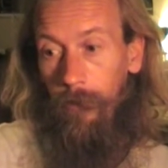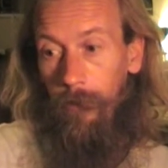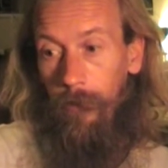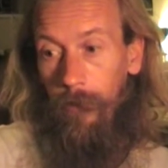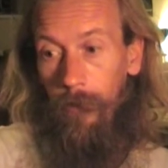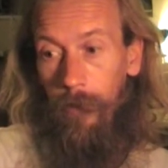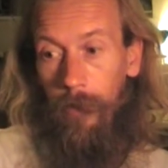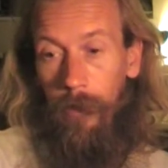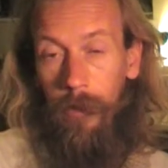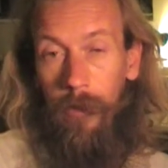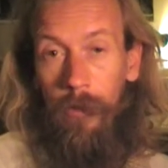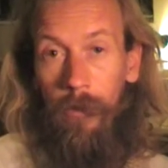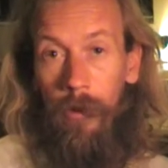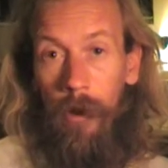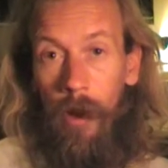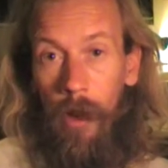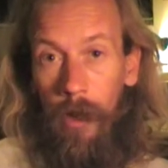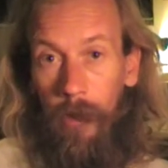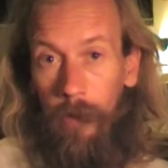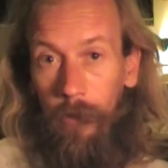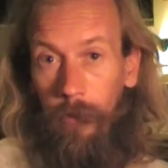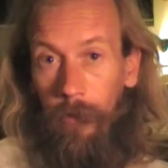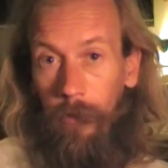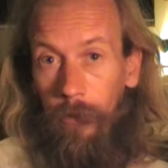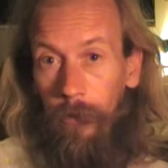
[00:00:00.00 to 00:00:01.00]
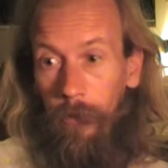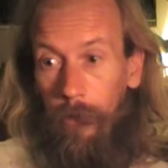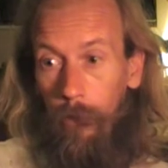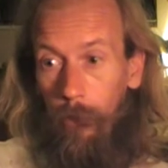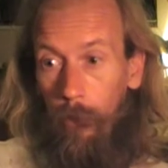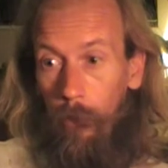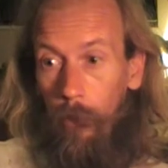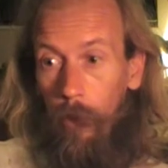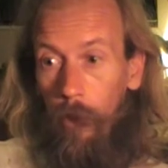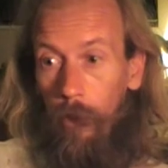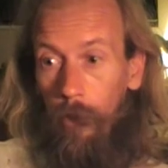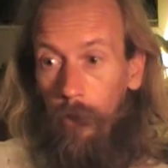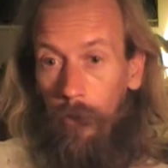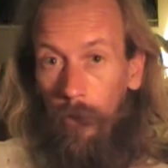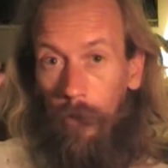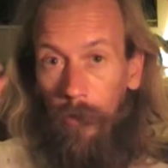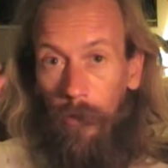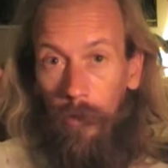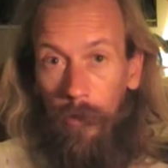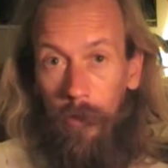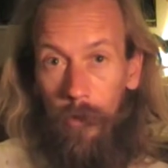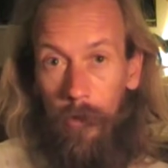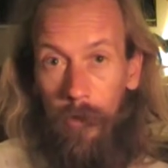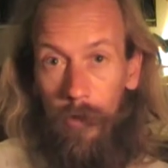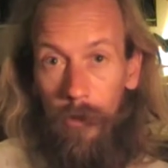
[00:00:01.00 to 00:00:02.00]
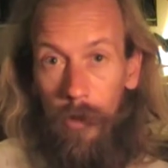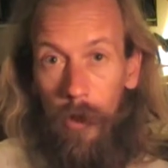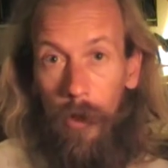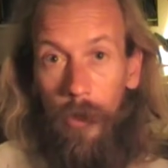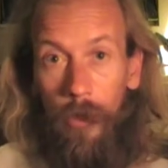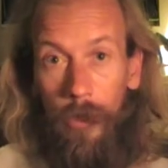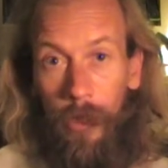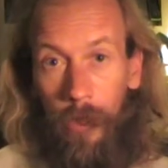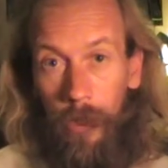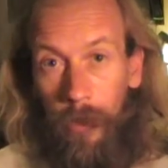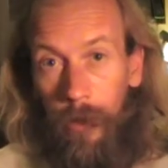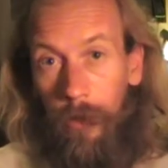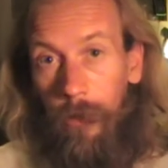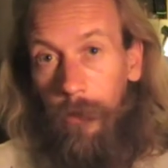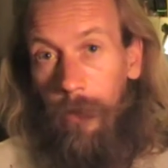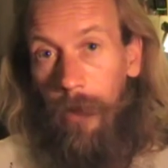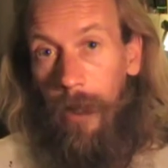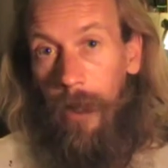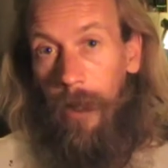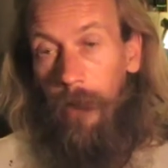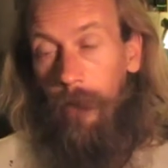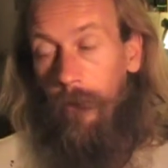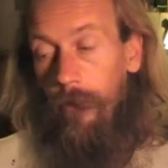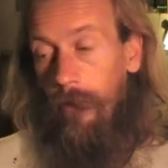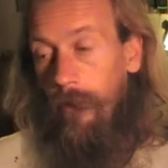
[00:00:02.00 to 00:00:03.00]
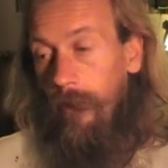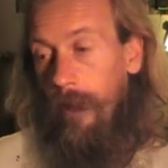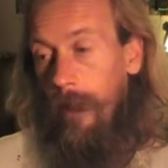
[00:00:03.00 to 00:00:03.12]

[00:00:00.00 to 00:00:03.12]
the Christ was God in the flesh.